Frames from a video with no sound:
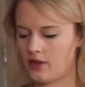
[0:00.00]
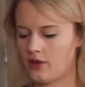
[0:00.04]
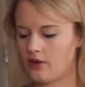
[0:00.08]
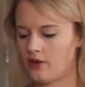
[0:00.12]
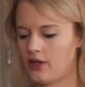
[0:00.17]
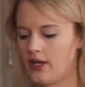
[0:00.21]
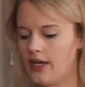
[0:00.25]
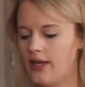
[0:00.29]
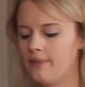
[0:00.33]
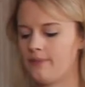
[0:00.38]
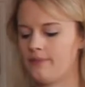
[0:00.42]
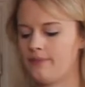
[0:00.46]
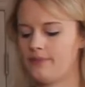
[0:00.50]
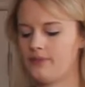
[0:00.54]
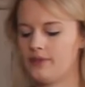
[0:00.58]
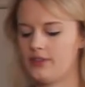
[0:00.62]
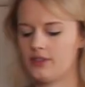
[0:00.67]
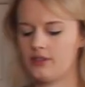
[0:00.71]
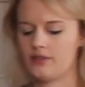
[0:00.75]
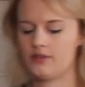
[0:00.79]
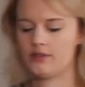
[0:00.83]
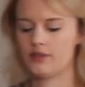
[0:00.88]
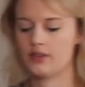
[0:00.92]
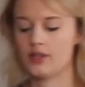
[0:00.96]
Okay,
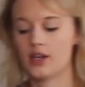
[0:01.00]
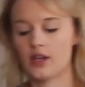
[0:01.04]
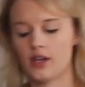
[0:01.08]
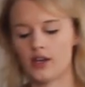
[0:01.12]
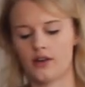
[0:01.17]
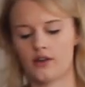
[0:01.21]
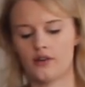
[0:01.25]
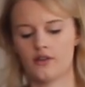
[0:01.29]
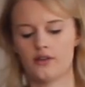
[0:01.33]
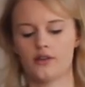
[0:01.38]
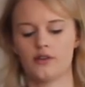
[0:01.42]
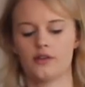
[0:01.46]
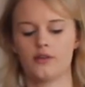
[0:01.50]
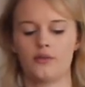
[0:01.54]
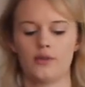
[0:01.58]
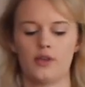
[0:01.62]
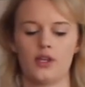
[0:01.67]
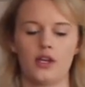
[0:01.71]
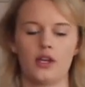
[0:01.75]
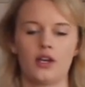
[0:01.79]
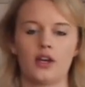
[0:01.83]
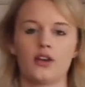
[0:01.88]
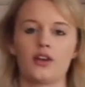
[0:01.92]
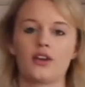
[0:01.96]
so now
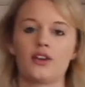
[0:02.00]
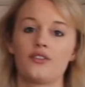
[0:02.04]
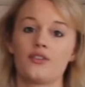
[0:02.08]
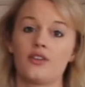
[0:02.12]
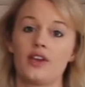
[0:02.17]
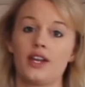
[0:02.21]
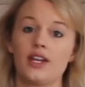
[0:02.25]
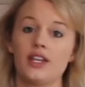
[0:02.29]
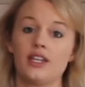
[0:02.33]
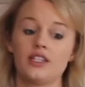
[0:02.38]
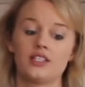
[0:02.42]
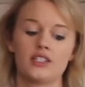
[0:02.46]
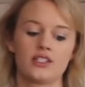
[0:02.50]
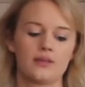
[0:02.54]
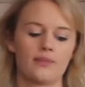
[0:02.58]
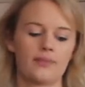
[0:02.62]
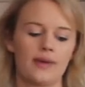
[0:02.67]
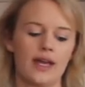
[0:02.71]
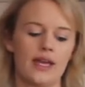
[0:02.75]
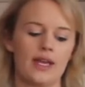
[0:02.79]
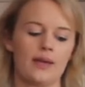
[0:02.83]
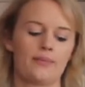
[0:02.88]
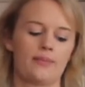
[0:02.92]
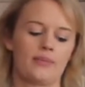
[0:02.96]
we are ready to
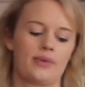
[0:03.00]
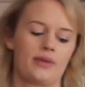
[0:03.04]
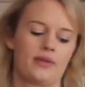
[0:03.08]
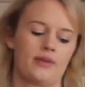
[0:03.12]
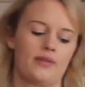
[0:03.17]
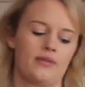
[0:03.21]
pipe.